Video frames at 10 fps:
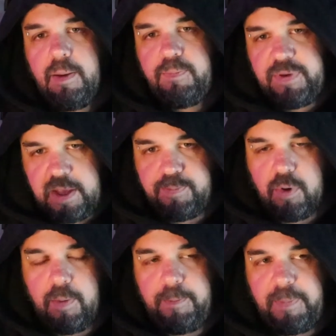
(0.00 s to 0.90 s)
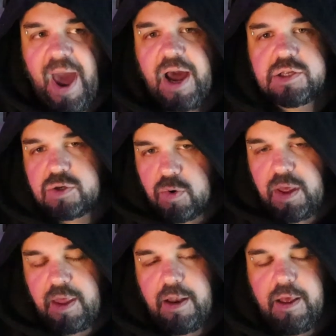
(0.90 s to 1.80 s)
people back to
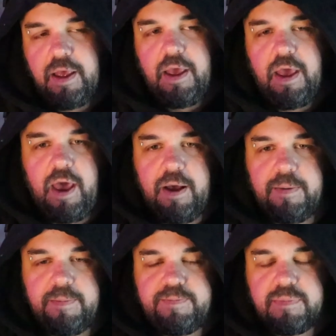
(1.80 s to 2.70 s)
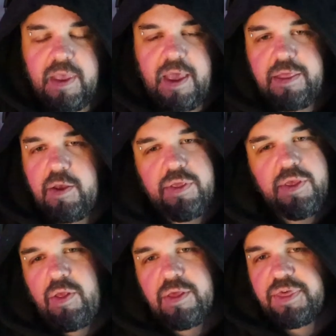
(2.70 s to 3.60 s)
it yeah. Um, and the, the
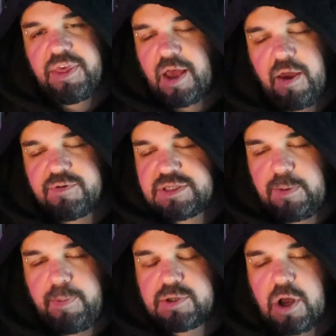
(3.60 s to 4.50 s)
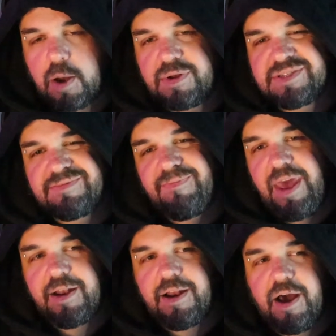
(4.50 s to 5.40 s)
only other thing I ever see people talk about is,
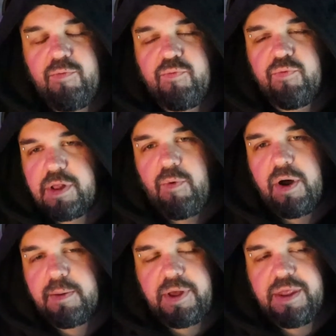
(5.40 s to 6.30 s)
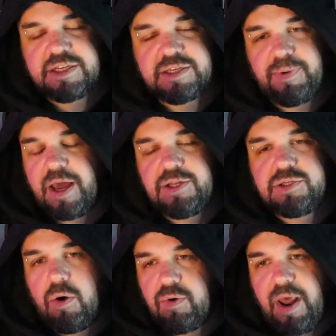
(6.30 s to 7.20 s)
man, I really want to play this, but I
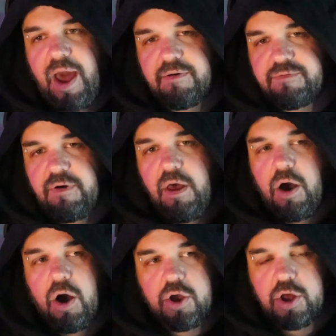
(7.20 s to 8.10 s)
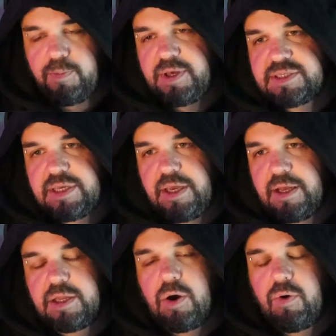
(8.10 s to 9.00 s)
don't have a good PC and
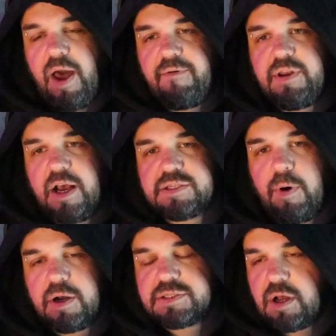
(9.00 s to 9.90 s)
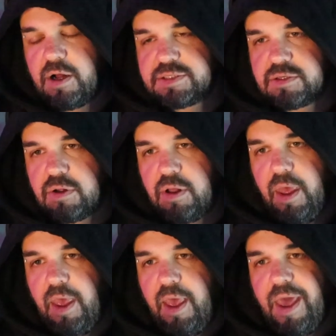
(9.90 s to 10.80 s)
I don't have an Xbox console.
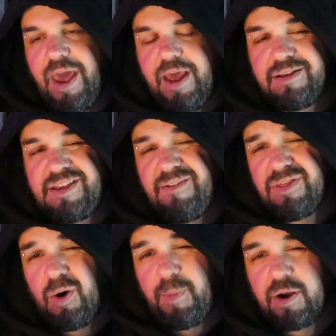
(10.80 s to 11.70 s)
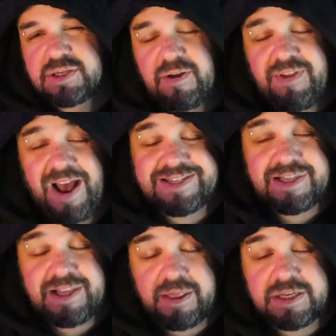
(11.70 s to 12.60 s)
Mm-hmm. And even though Microsoft
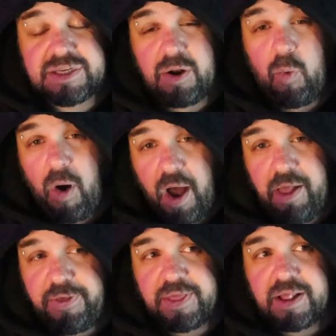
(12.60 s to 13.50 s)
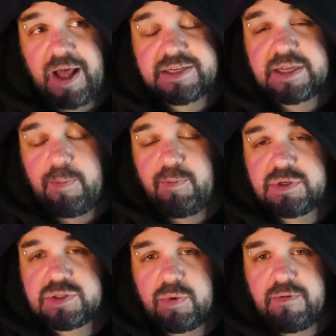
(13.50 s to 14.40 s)
hasn't done this in a while, I think the last time
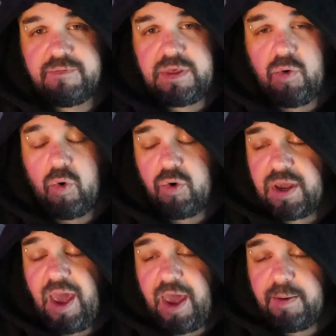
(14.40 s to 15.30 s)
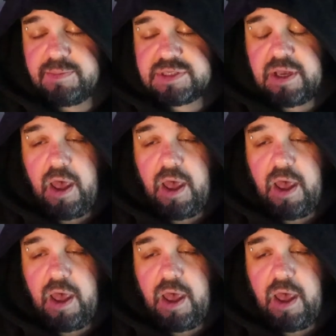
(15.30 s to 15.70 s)
was one of the Ori games